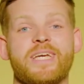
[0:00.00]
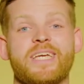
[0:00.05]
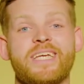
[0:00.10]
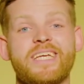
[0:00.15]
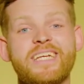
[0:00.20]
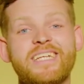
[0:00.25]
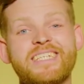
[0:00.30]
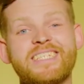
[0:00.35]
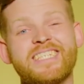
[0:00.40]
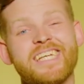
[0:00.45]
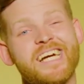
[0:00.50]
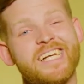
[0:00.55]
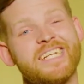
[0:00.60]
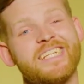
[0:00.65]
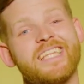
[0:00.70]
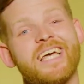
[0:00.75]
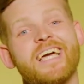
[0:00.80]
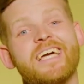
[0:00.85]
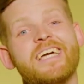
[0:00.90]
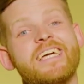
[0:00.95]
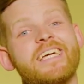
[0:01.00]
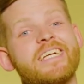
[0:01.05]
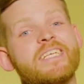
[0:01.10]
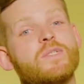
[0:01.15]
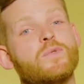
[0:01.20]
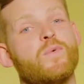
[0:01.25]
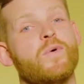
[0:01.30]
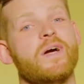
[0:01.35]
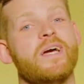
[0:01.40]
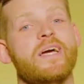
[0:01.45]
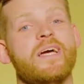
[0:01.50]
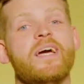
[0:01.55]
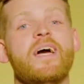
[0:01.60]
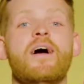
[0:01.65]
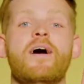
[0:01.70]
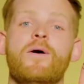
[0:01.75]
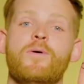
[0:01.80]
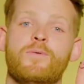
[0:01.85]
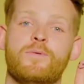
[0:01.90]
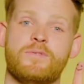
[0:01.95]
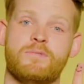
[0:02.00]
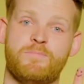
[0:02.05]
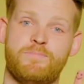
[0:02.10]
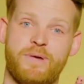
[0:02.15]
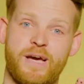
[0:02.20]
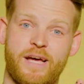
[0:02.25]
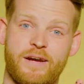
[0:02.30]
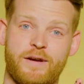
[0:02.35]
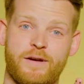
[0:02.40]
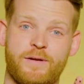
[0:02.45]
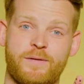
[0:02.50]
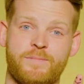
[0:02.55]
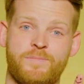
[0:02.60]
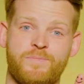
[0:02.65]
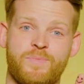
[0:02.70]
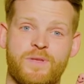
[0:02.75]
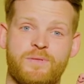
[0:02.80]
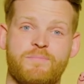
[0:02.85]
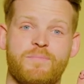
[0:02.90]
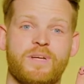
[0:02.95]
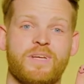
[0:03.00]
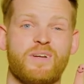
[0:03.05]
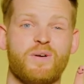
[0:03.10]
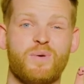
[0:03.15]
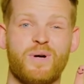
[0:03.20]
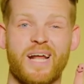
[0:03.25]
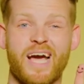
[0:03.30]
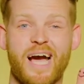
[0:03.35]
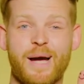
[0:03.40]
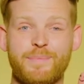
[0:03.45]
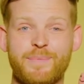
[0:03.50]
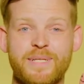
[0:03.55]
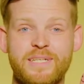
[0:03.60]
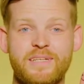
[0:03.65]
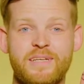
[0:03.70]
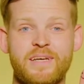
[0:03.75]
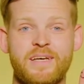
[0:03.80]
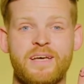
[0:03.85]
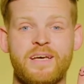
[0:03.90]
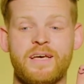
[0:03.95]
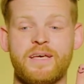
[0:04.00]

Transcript: He decided that his way was better. But you know what happened?